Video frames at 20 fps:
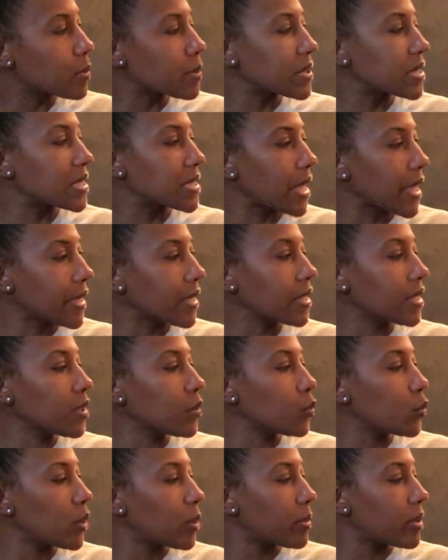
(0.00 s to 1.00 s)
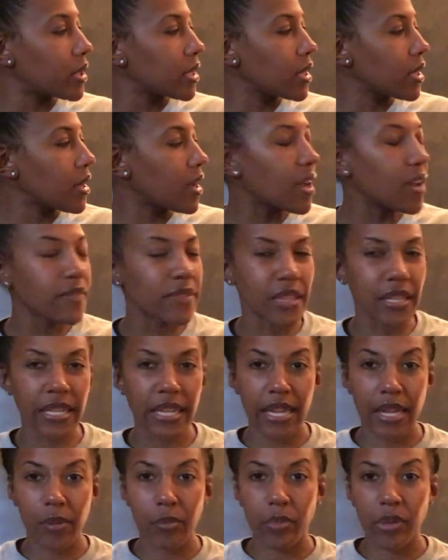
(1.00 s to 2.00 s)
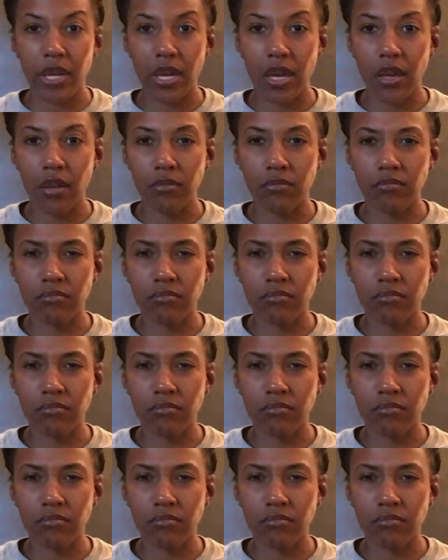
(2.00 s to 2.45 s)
Recycling Women of the Gambia.